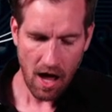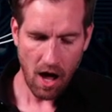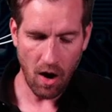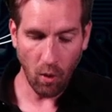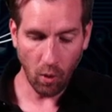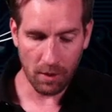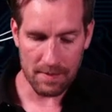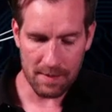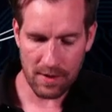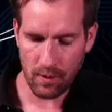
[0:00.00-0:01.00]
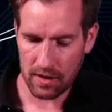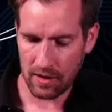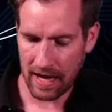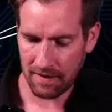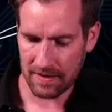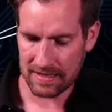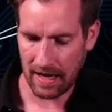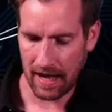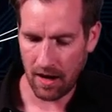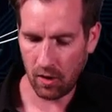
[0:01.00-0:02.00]
Or maybe what you have is
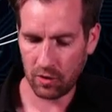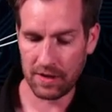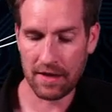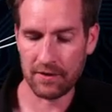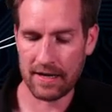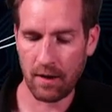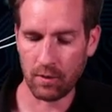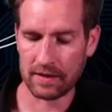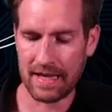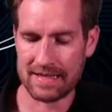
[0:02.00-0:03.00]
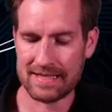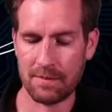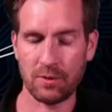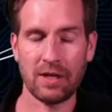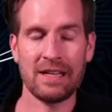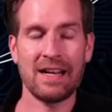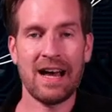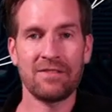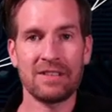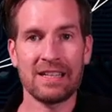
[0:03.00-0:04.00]
a whole nother network that's separated
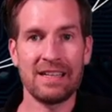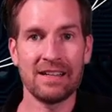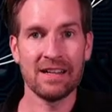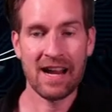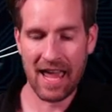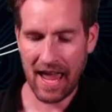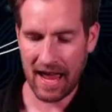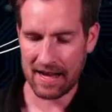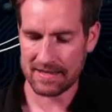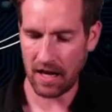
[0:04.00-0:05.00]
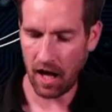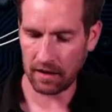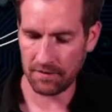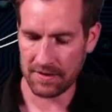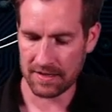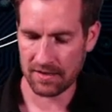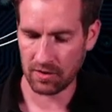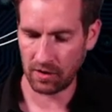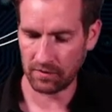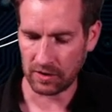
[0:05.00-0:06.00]
off to here, and it's all of the
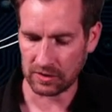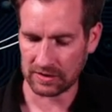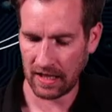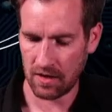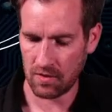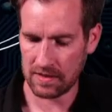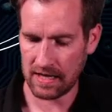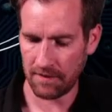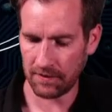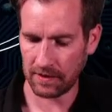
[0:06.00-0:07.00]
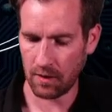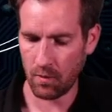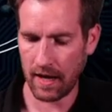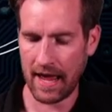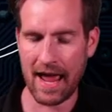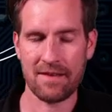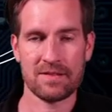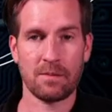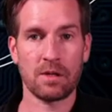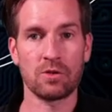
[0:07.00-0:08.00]
servers. And you definitely want to have
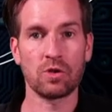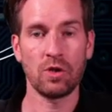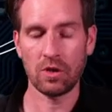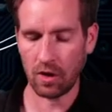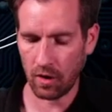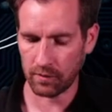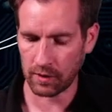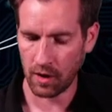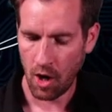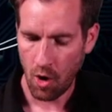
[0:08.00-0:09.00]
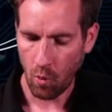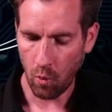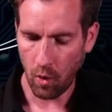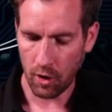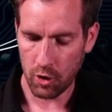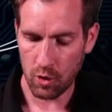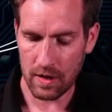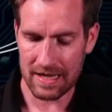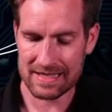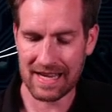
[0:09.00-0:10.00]
some control over who
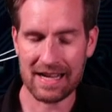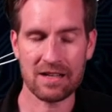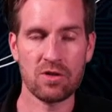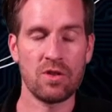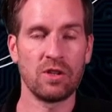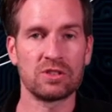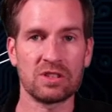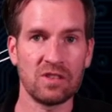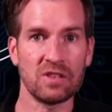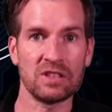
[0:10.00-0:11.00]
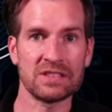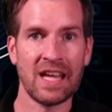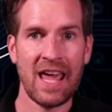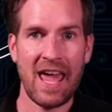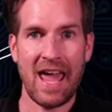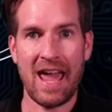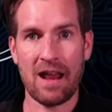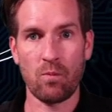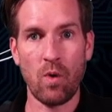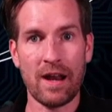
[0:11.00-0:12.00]
is getting to those servers
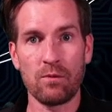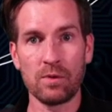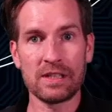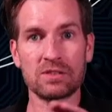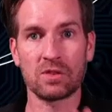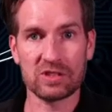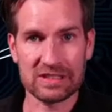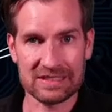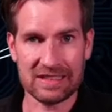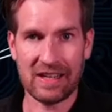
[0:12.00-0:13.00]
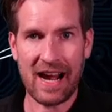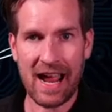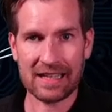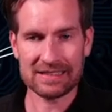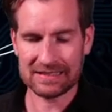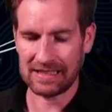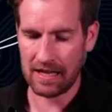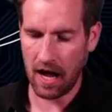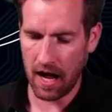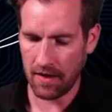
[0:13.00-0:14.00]
and what resources they're
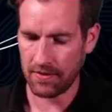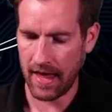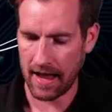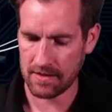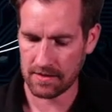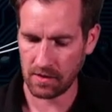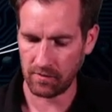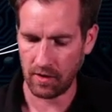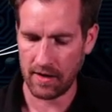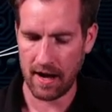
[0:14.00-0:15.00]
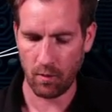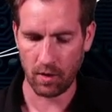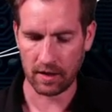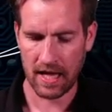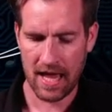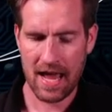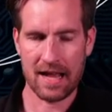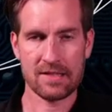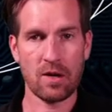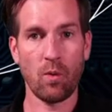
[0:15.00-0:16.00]
accessing on that server network.
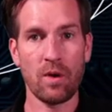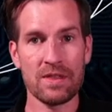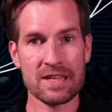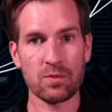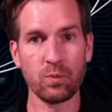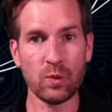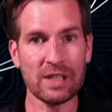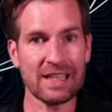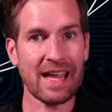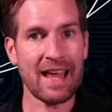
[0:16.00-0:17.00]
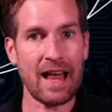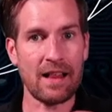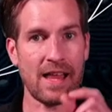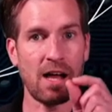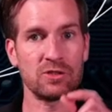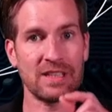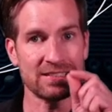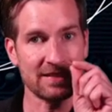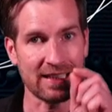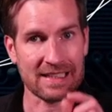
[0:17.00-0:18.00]
And so this really allows
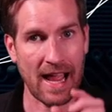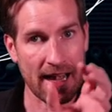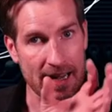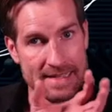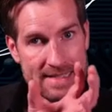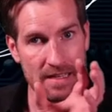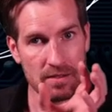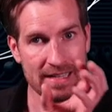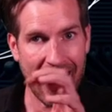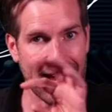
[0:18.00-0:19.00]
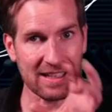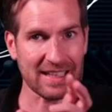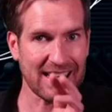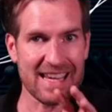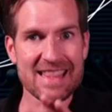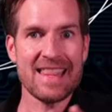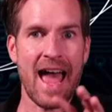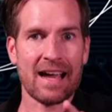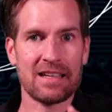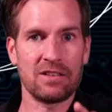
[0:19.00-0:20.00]
us to kind of dial in
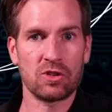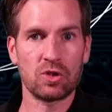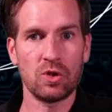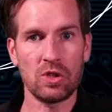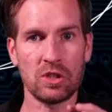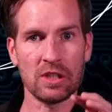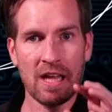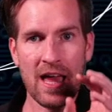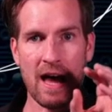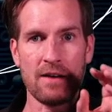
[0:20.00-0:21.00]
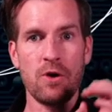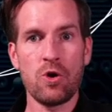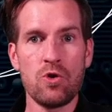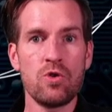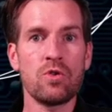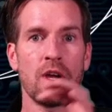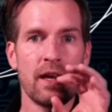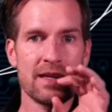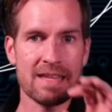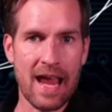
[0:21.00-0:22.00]
that control of who
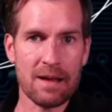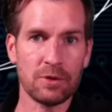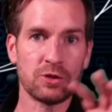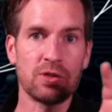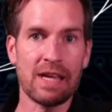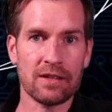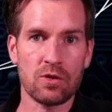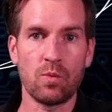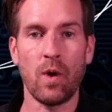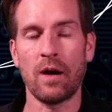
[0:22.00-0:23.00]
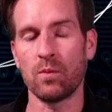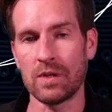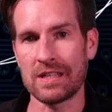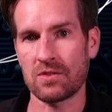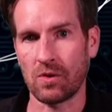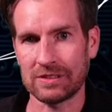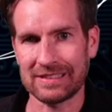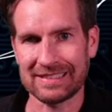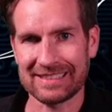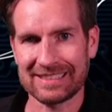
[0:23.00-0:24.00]
is able to get to what
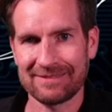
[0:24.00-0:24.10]
resources.